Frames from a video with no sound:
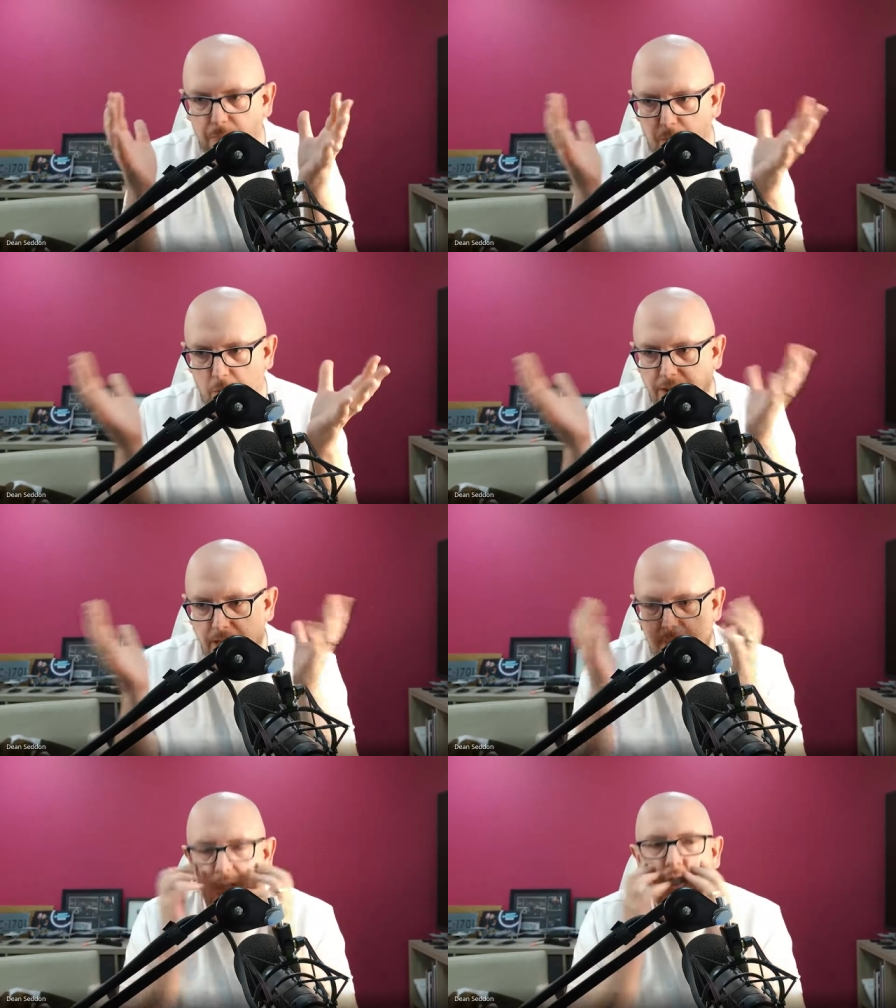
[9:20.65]
body
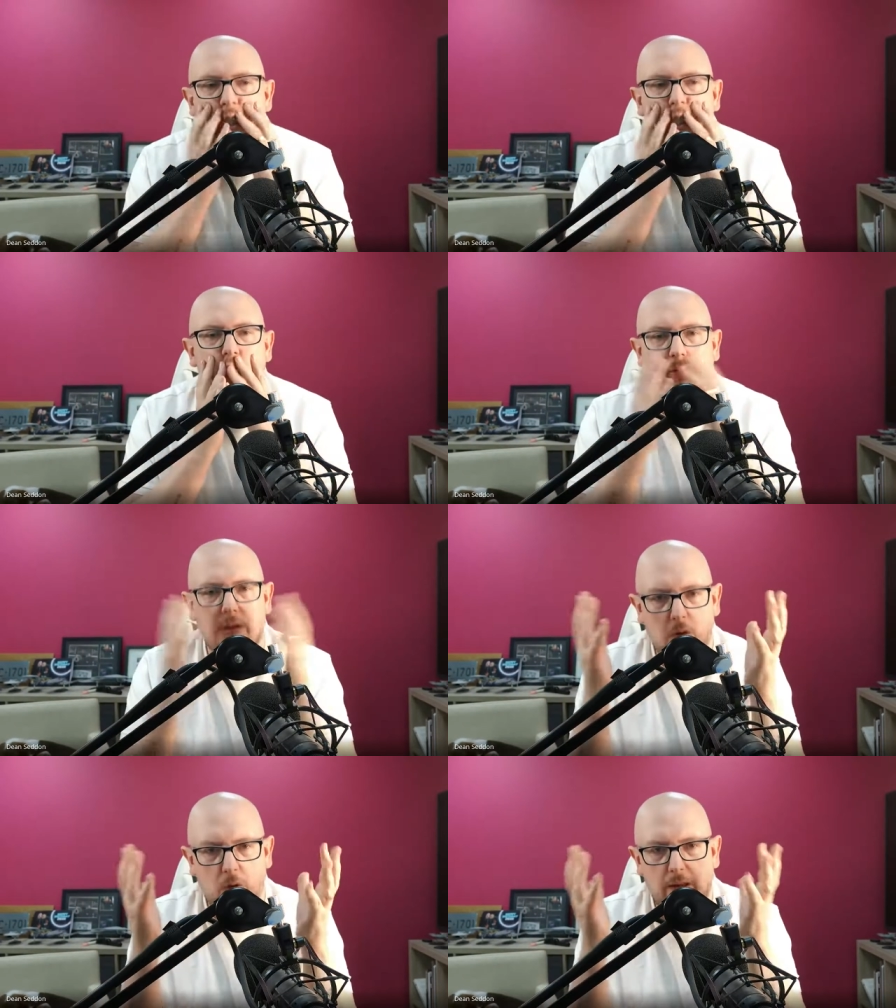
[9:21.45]
images and
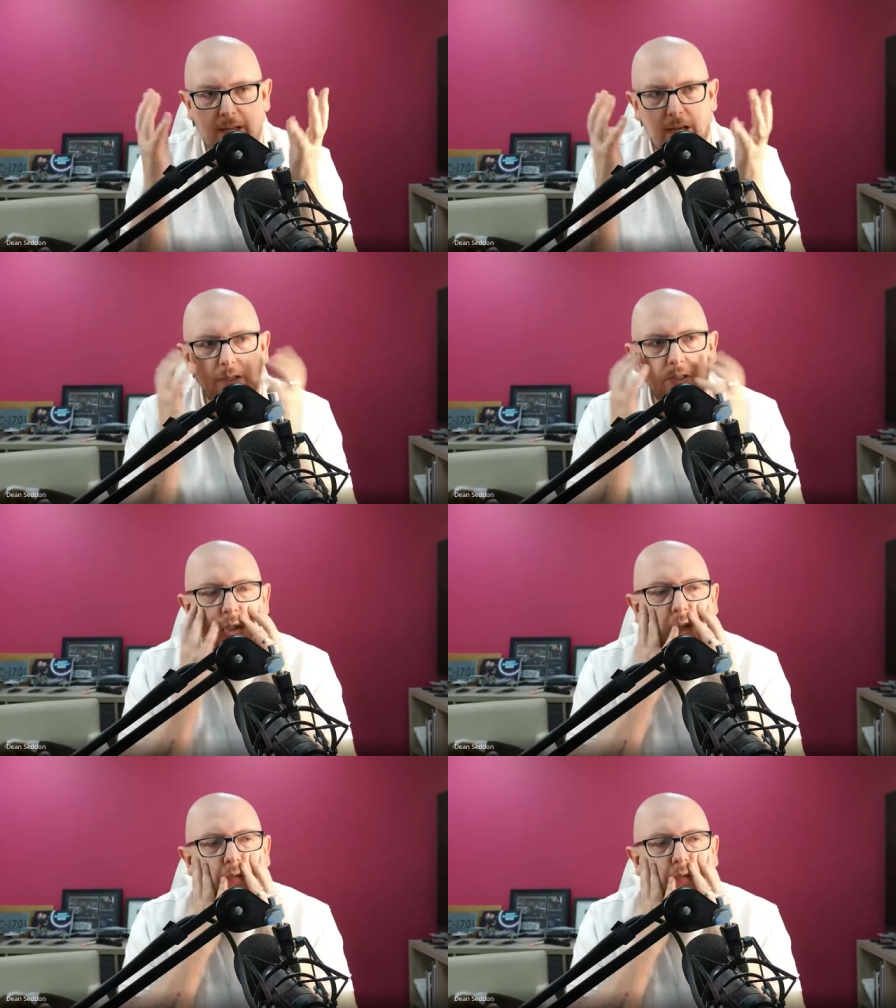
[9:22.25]
all that yeah. kind of stuff.